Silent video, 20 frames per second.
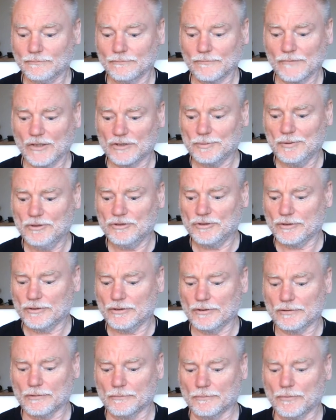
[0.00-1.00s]
I suppose
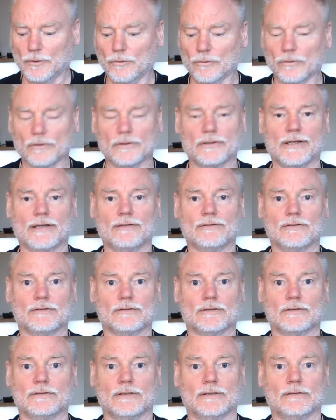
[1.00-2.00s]
that the moral at the end
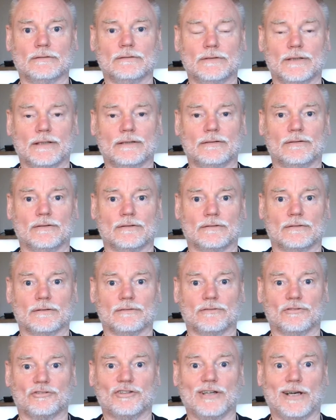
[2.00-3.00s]
of
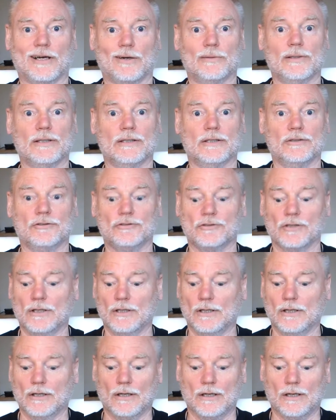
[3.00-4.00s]
the tale is,
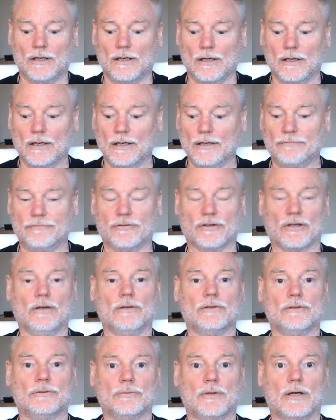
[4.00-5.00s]
if you're
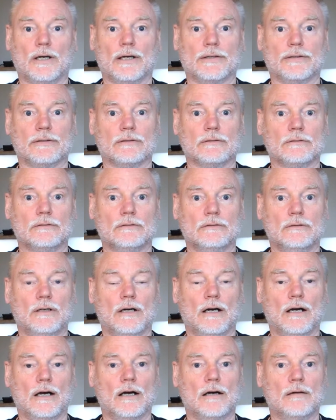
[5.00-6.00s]
going to write
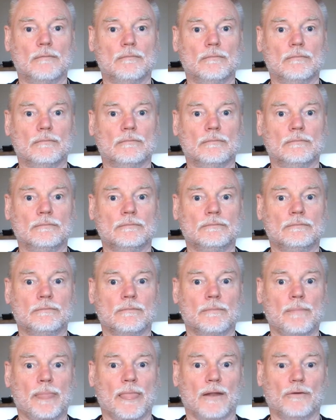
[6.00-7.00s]
a
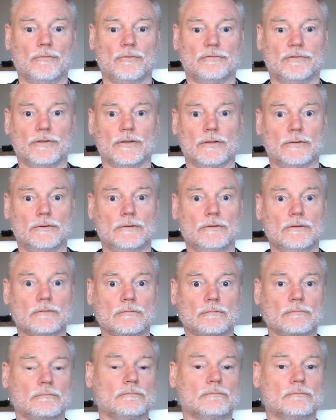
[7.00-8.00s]
review,
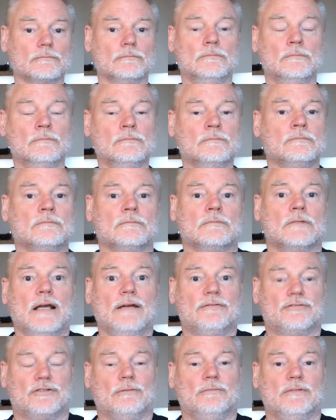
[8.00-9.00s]

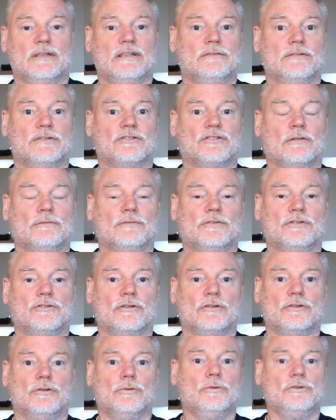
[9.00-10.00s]
even if something's
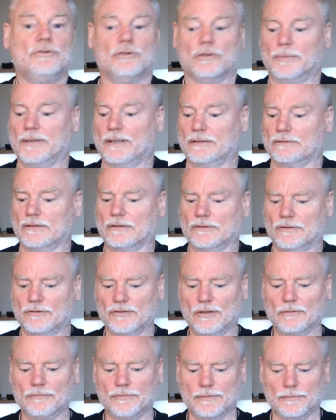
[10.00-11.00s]
annoyed you about it,
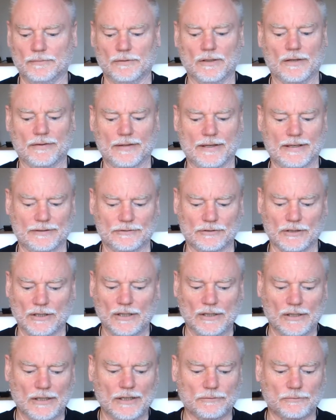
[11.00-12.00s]
something like that,
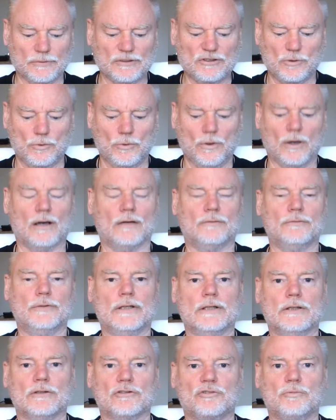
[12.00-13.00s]
it's quite
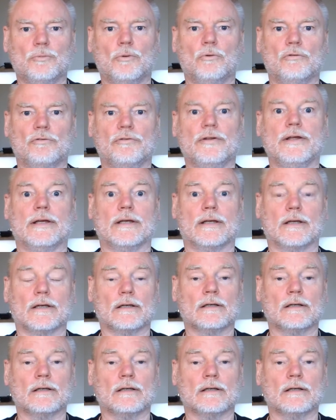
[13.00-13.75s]
really a small thing.